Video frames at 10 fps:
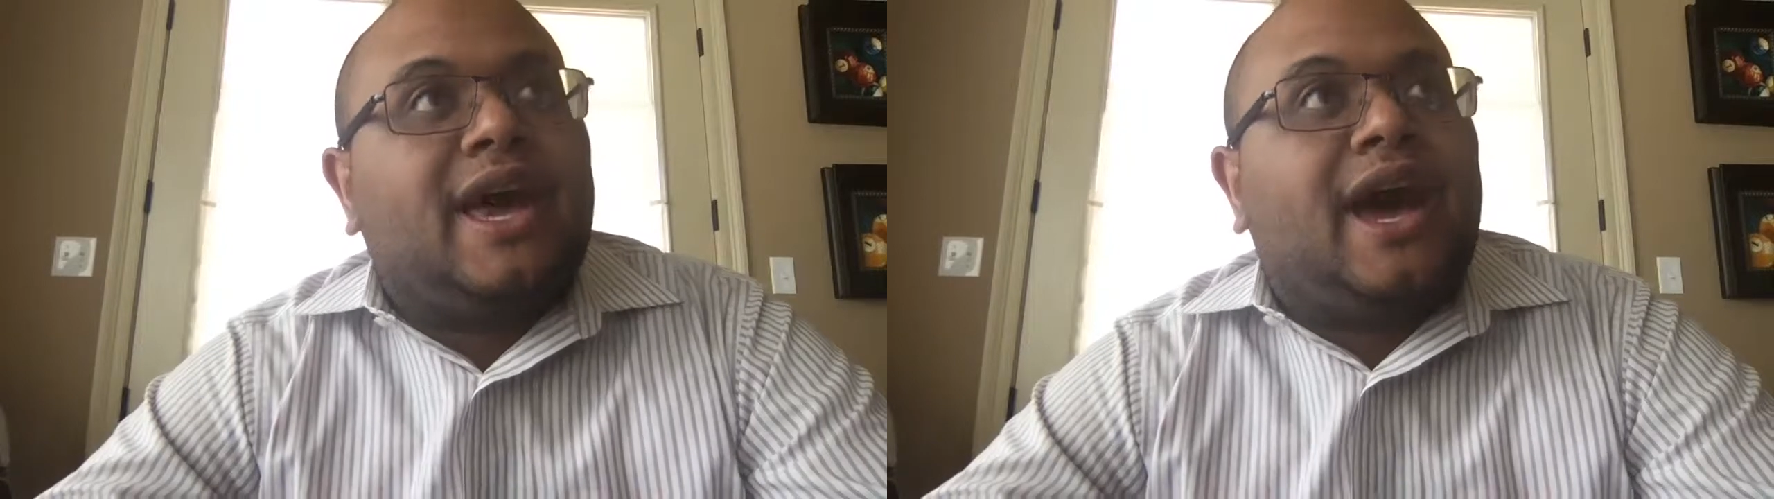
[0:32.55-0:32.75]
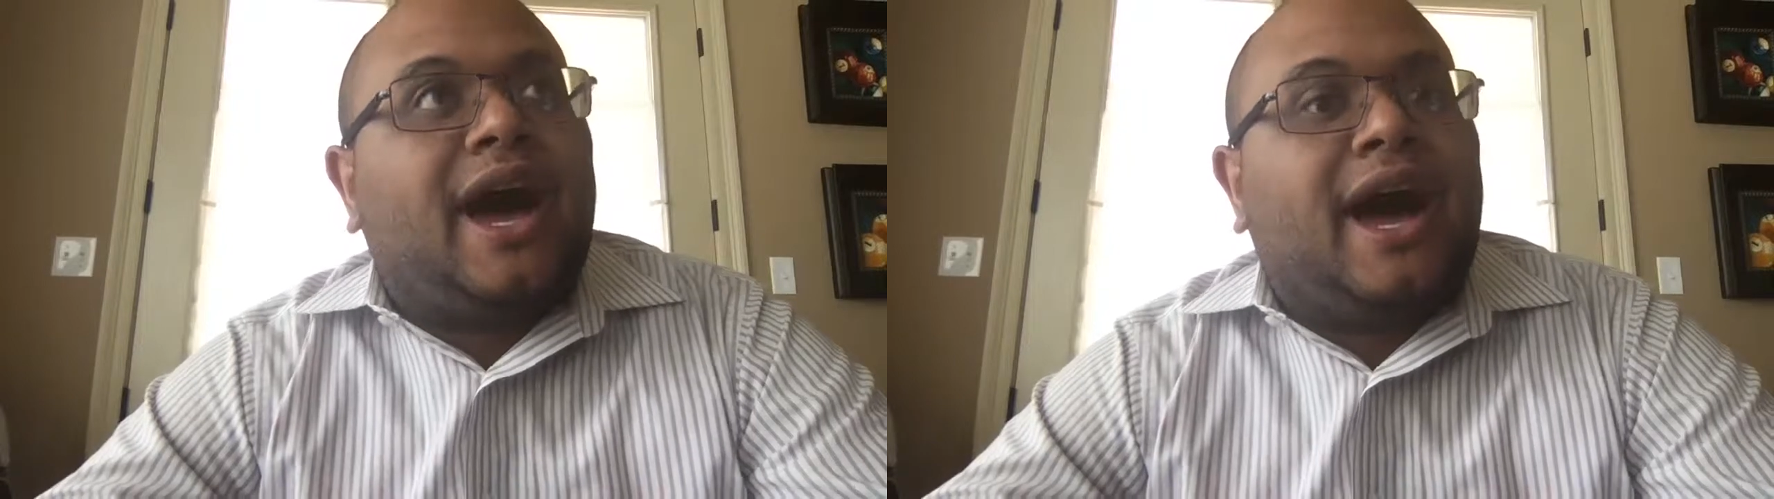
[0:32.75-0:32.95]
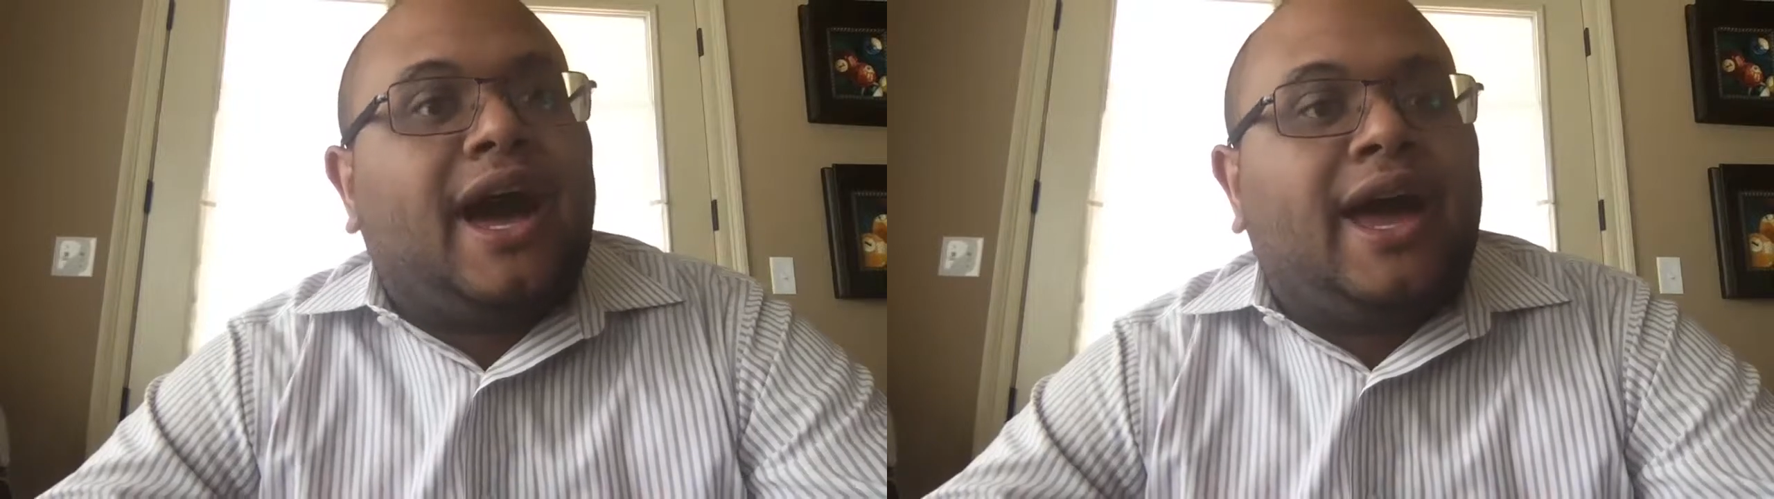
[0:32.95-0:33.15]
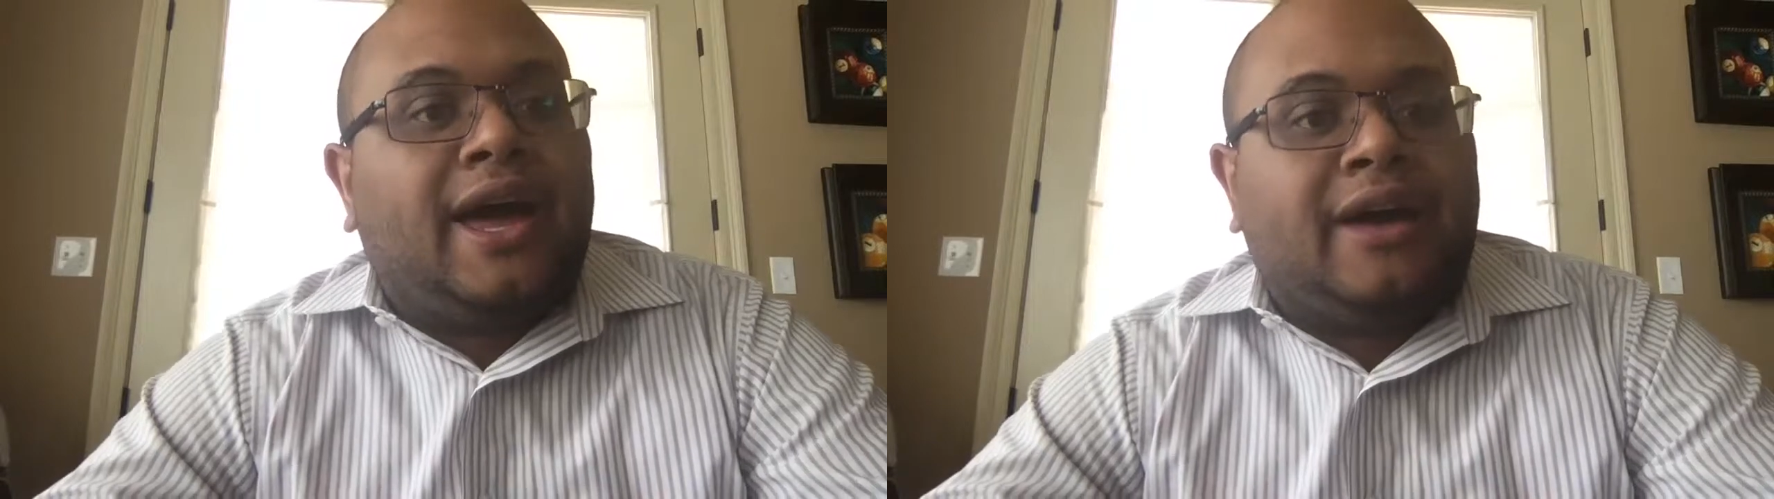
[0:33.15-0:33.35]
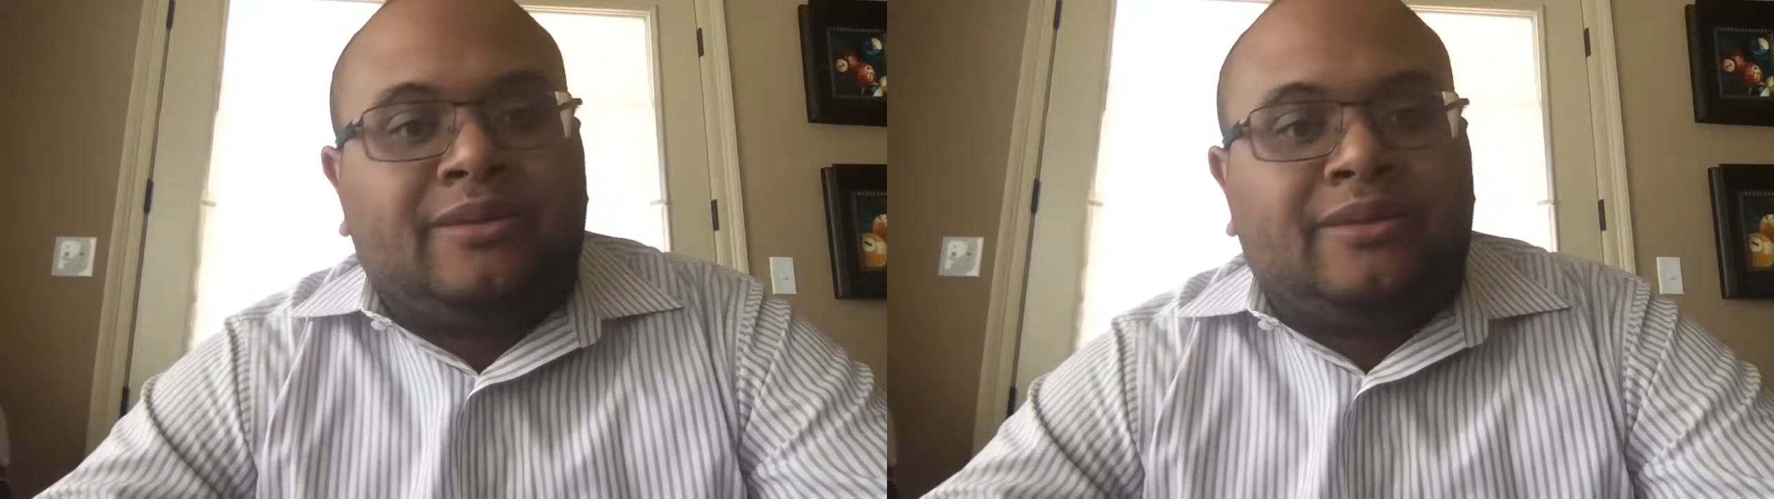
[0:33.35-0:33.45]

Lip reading: I